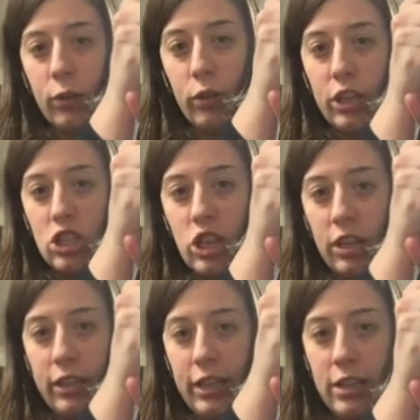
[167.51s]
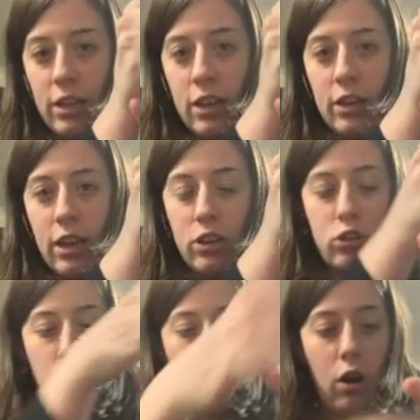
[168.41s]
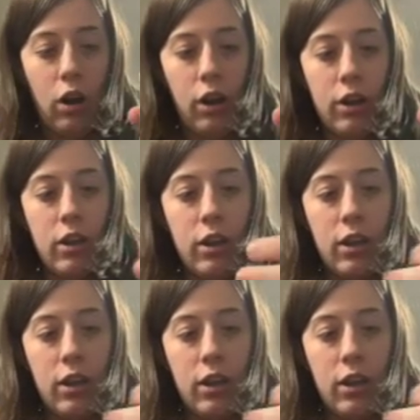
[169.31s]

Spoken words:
really gently, not too hard.